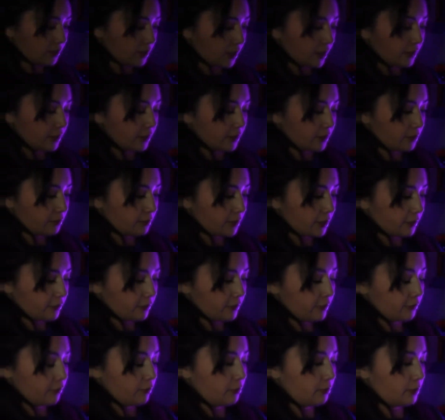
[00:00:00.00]
I think my
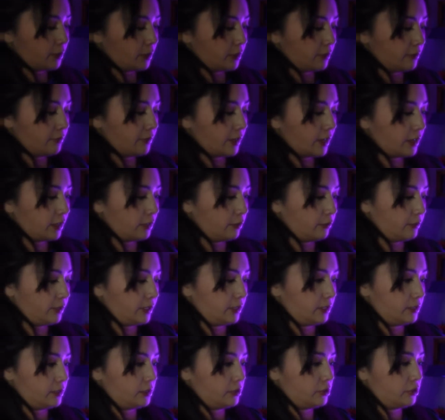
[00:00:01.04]
favorite part of
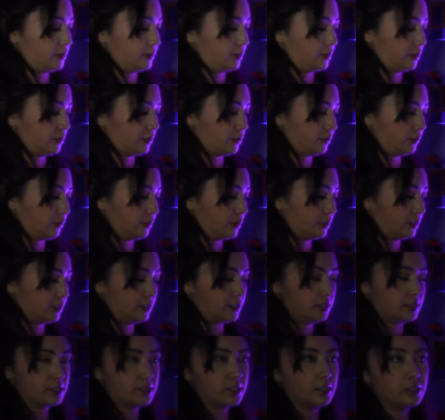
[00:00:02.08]
Halloween is, you know, the
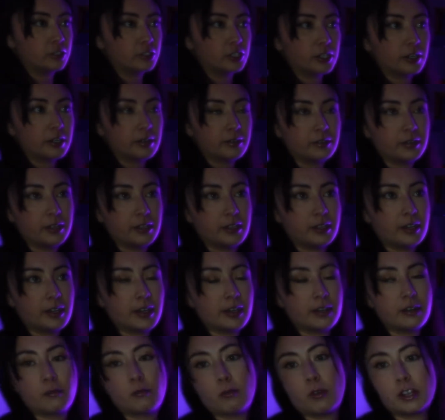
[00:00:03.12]
nostalgia of it
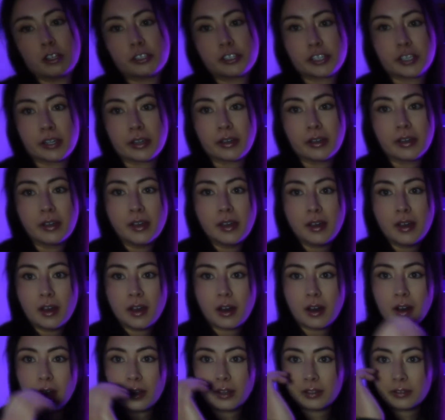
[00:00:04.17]
and watching
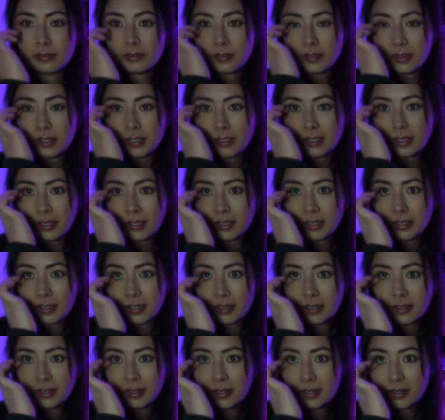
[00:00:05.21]
all of the
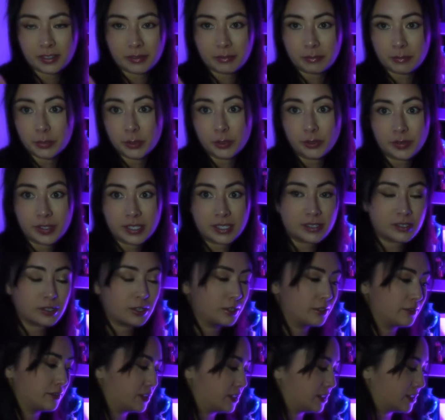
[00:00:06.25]
movies,
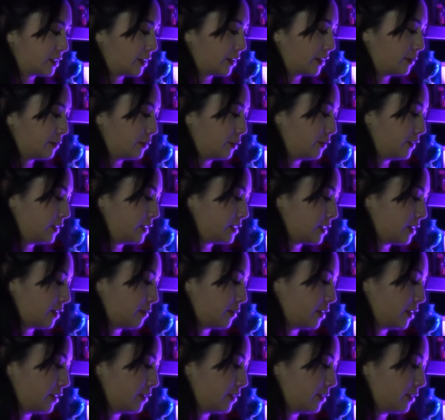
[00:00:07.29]
all of the scary movies. I'm not